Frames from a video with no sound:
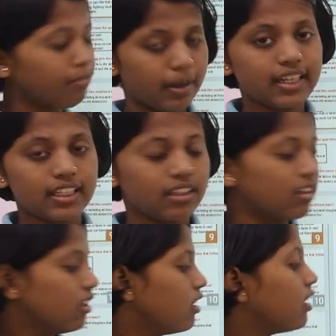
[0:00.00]
money.
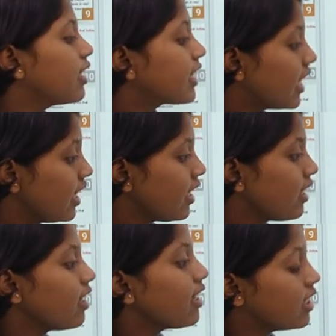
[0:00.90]

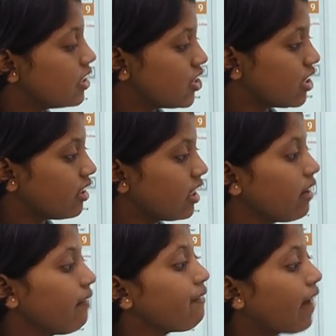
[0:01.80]
Killing,
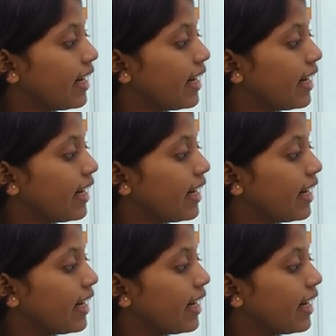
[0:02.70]
injuring,